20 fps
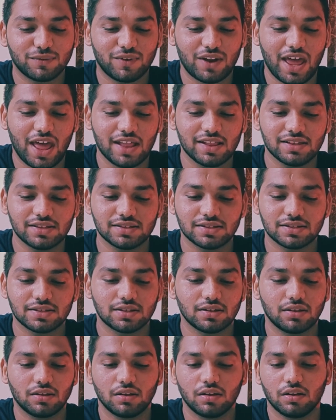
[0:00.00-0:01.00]
Friends
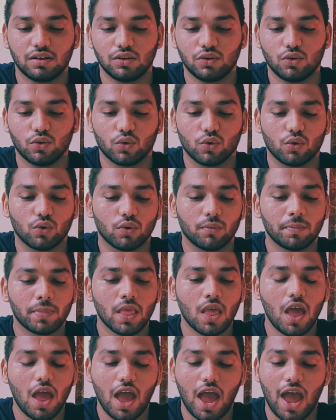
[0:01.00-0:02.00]
logo.
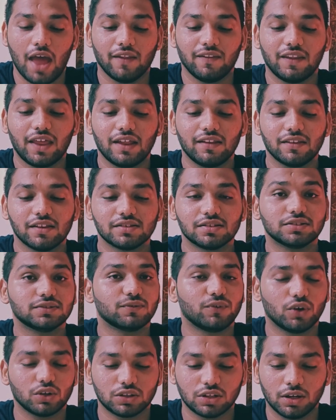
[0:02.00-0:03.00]
And then this is
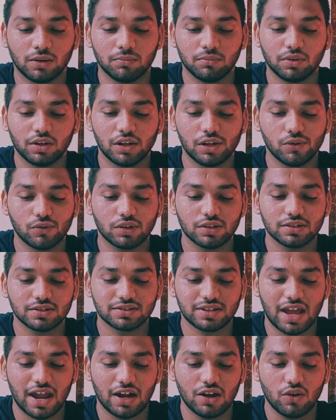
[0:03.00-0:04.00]
for thumbnail. You can
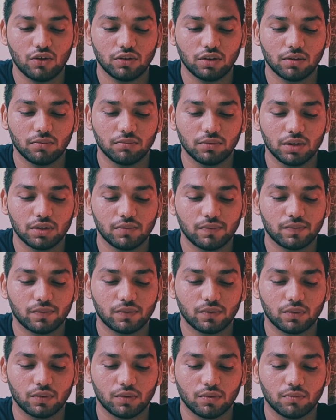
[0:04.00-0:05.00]
just add your thumbnail
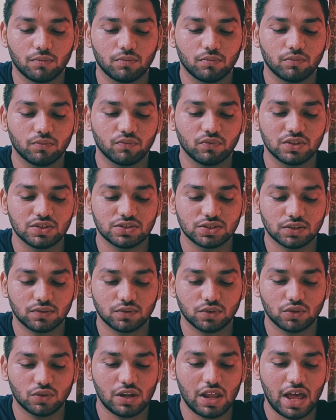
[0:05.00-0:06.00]
from
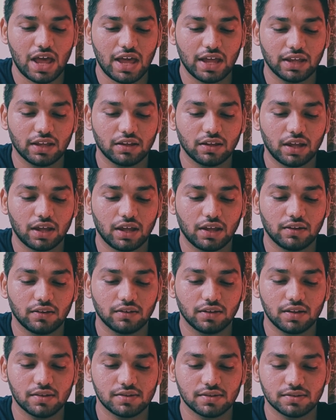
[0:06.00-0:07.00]
whichever you like, and this